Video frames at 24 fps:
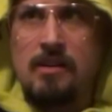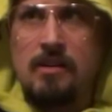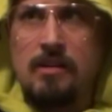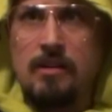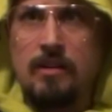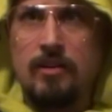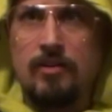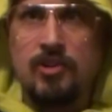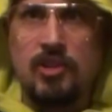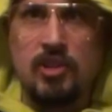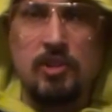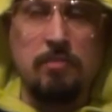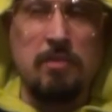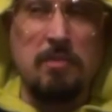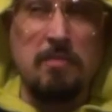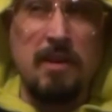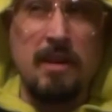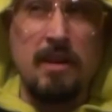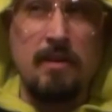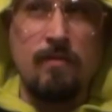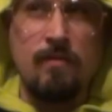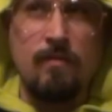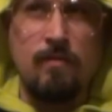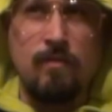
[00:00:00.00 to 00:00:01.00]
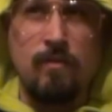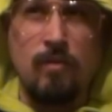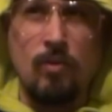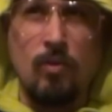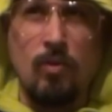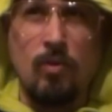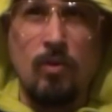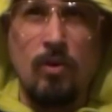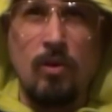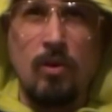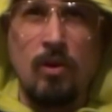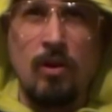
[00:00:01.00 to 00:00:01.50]
and Superman
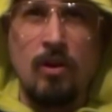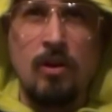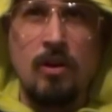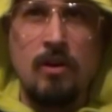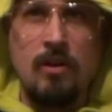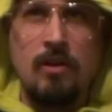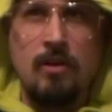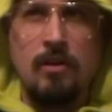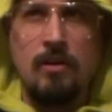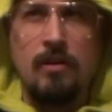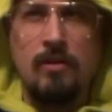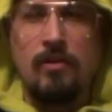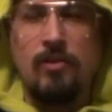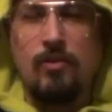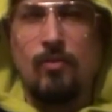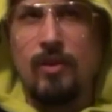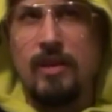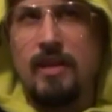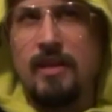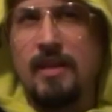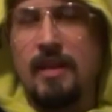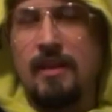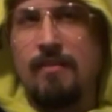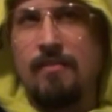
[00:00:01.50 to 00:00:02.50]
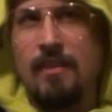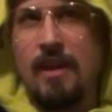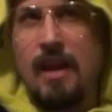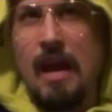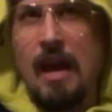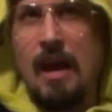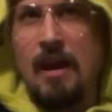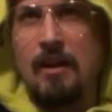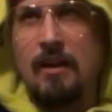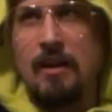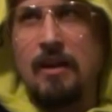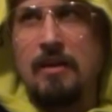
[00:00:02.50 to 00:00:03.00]
4, and 3 Dev
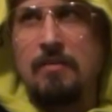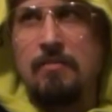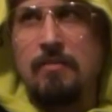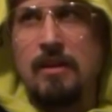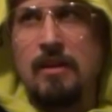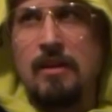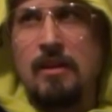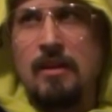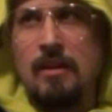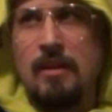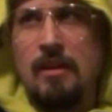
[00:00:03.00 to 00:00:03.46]
Adam,